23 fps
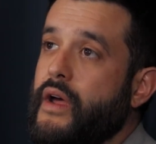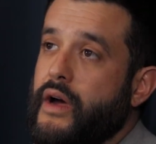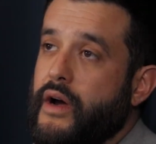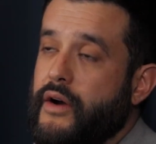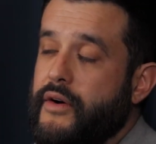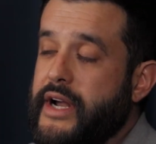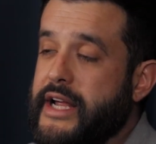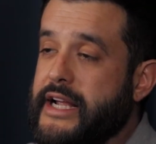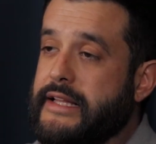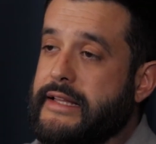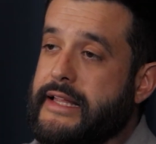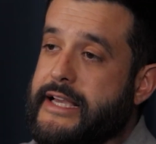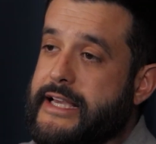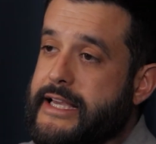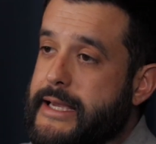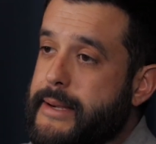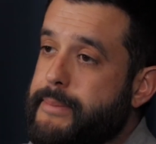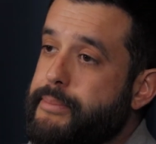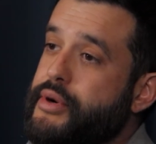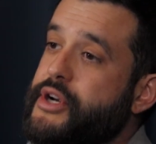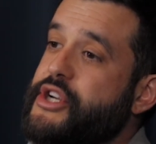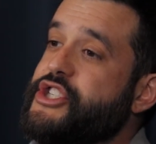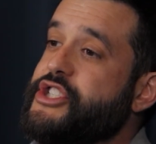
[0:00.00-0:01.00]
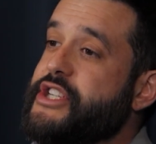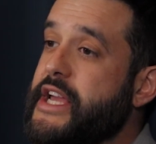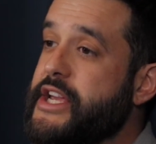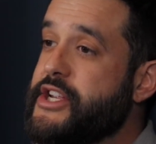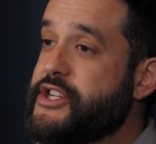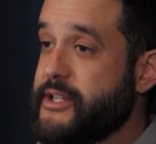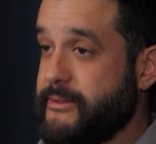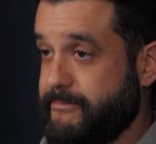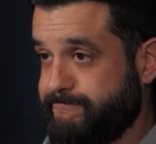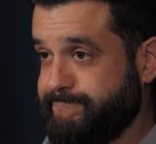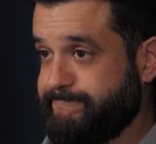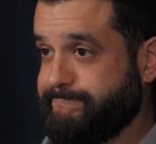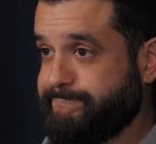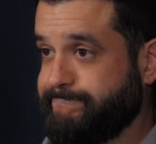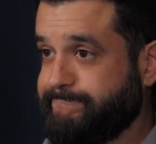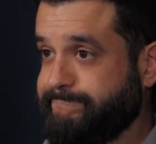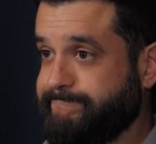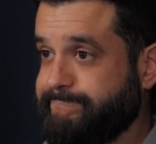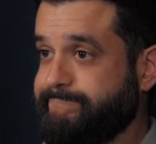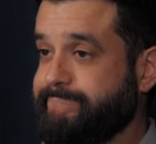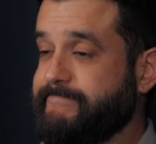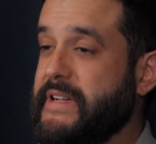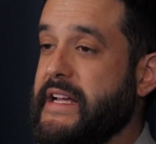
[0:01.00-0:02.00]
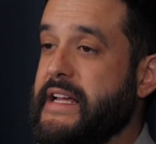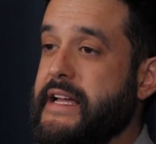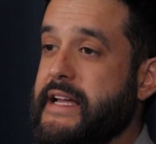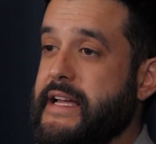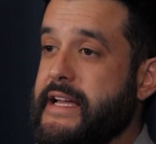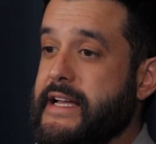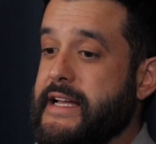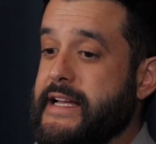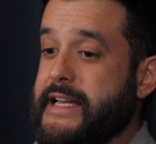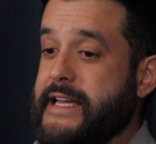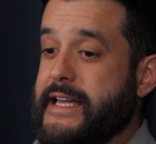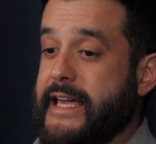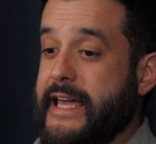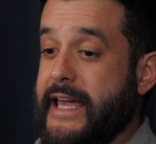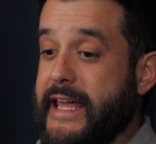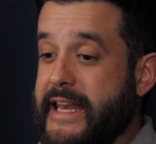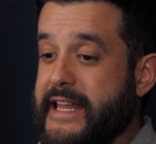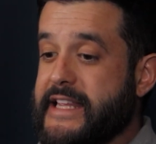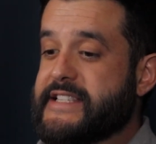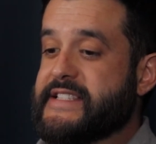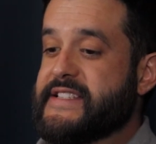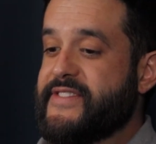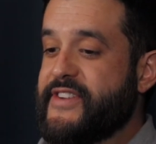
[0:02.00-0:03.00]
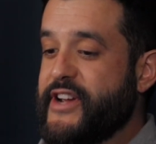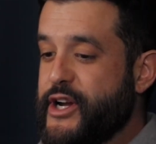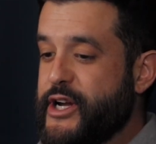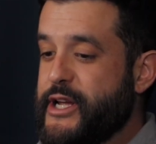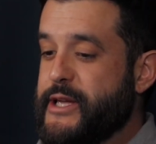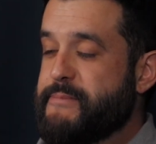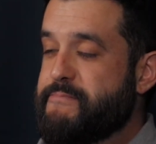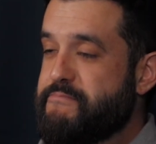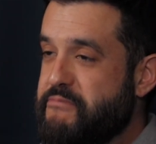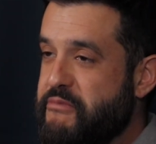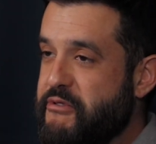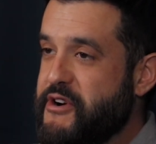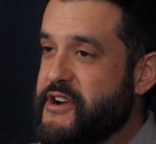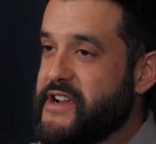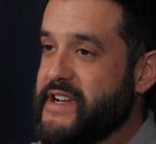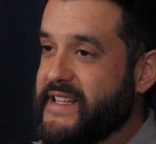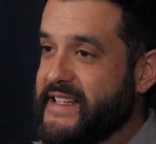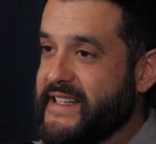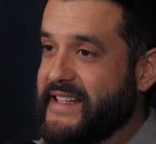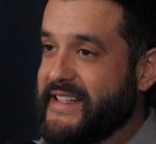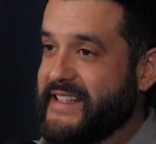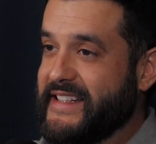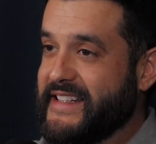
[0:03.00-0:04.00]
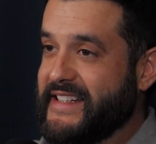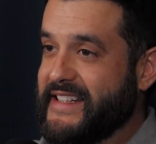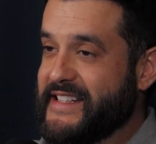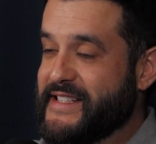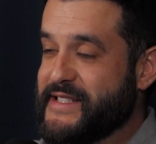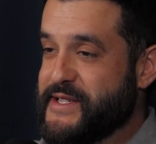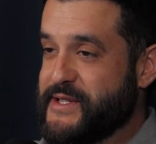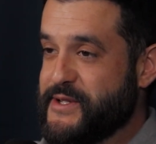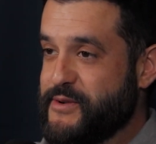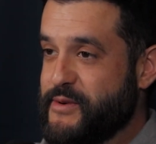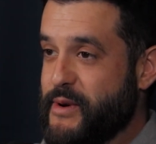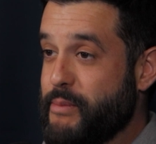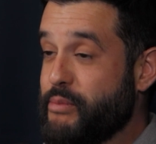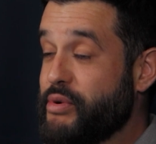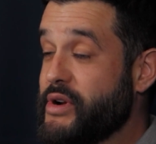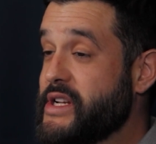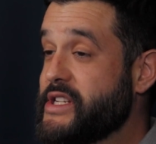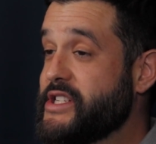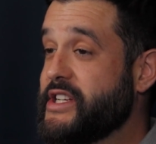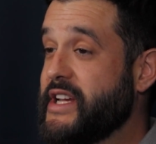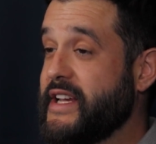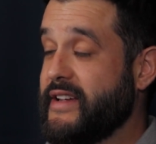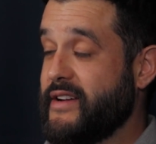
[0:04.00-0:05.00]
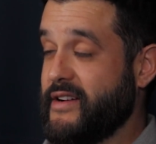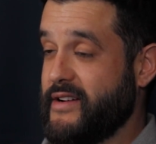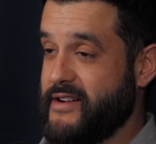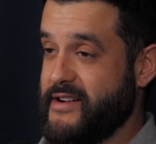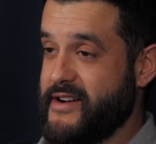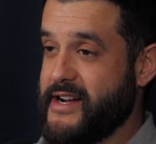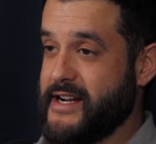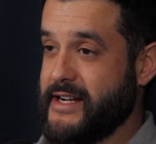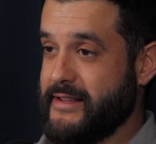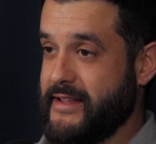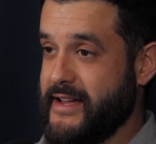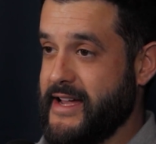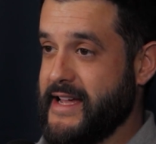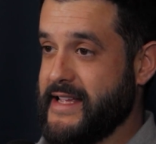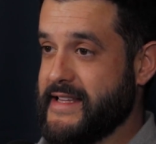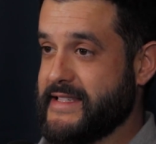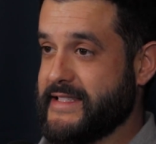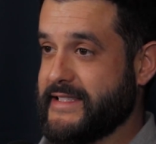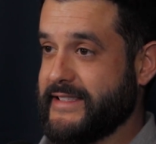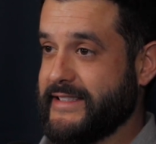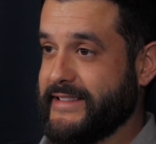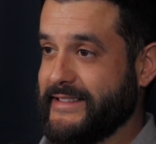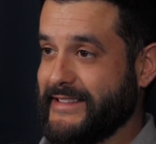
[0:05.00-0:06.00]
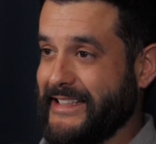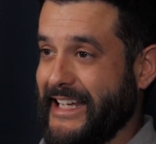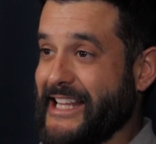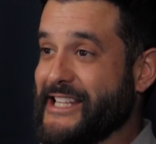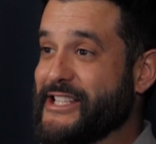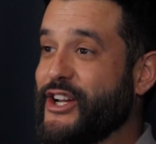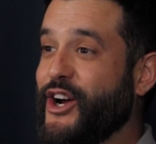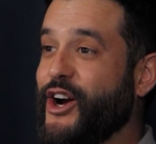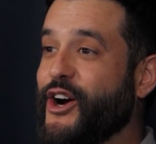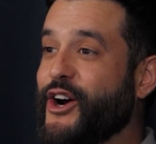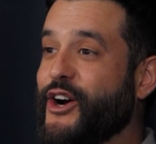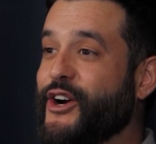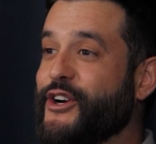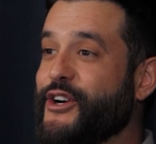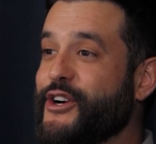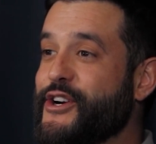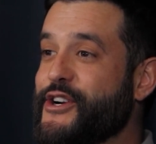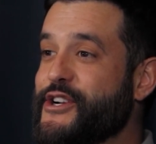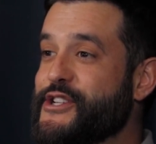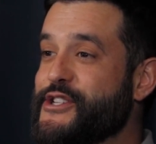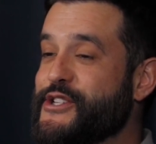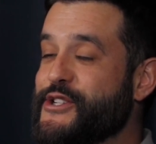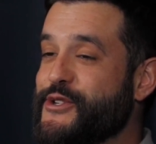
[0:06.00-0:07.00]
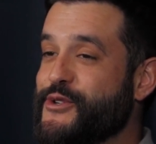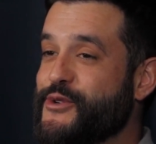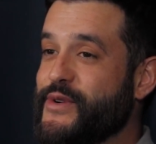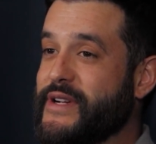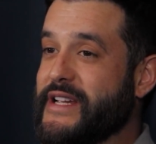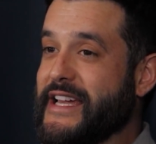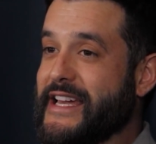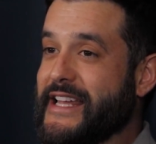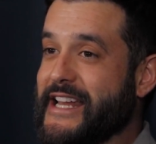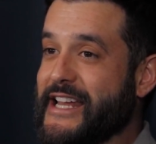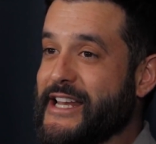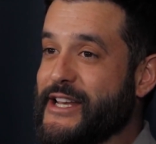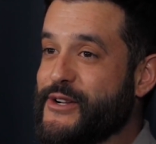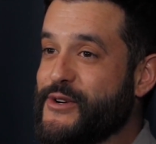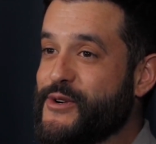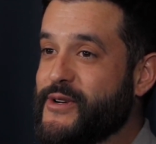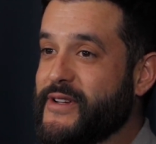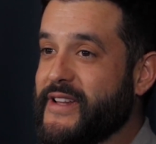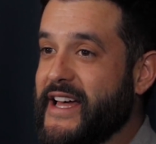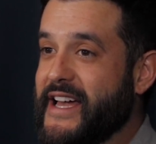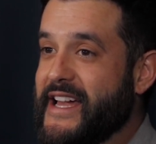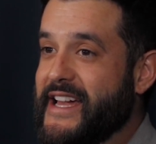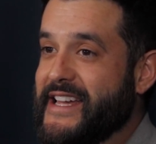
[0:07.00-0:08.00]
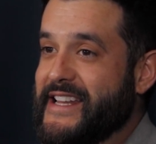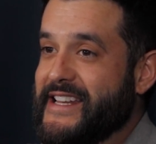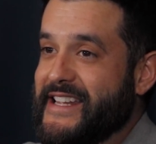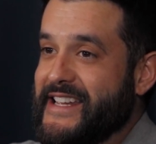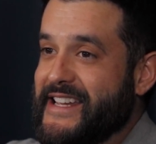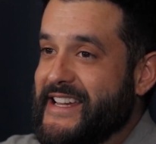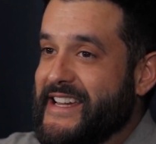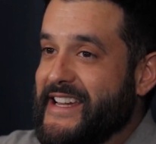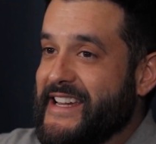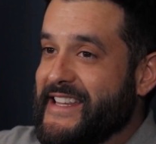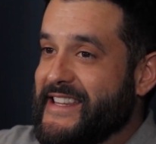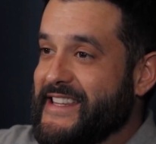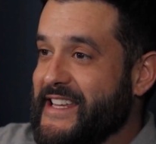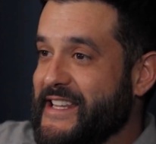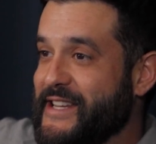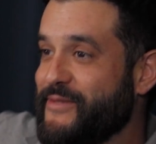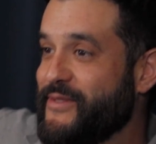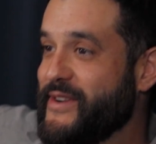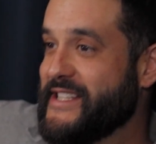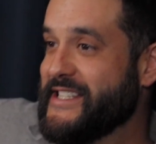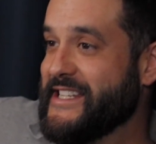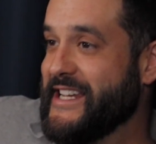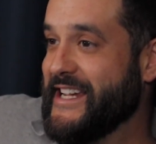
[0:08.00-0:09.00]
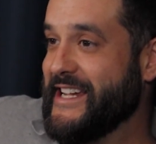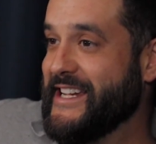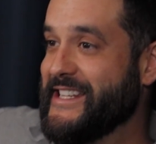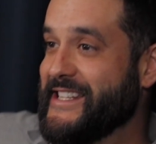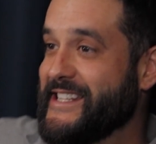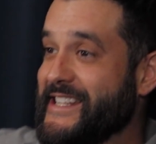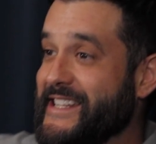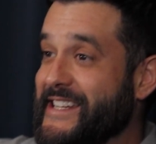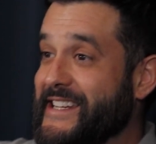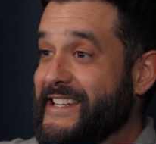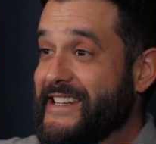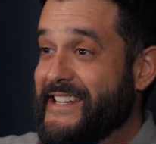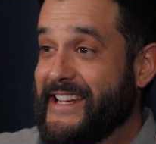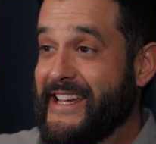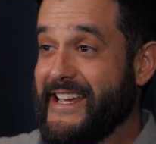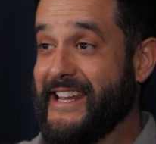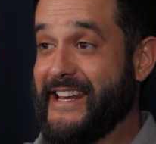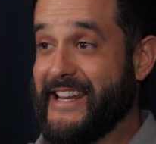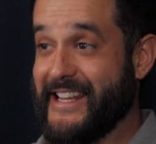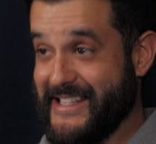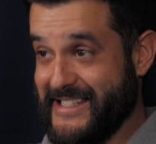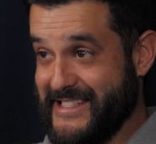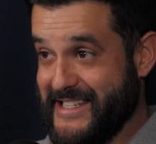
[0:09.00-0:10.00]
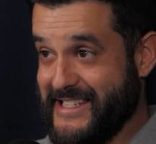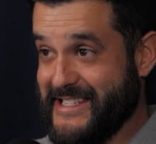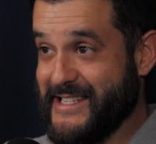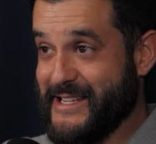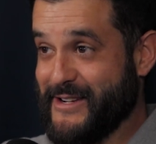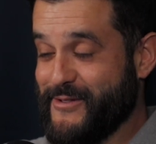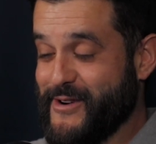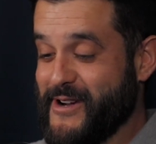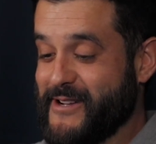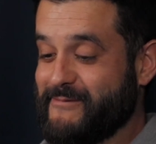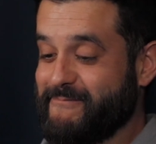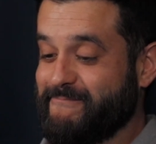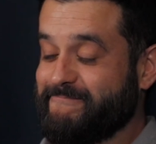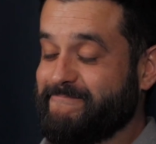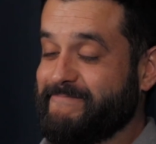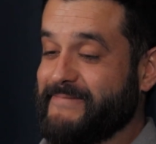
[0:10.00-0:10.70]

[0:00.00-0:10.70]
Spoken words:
All right, client appreciation. It is very important to appreciate your current clients. It's harder to get a new client than to retain an existing one.